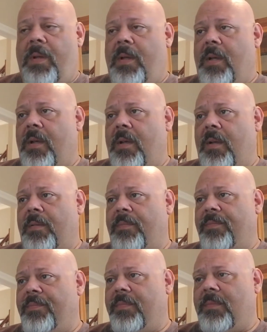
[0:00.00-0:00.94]

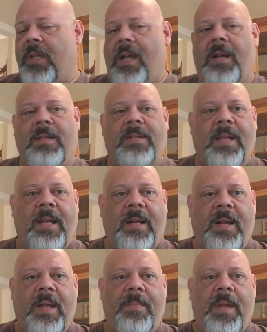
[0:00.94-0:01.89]
Kind of excited to
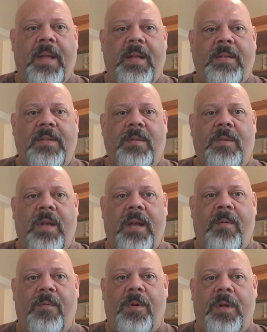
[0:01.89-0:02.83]
get my hands on
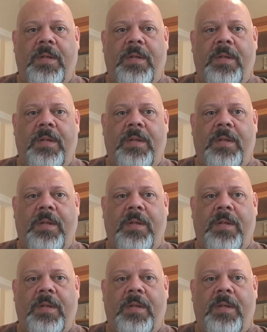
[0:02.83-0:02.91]
that one.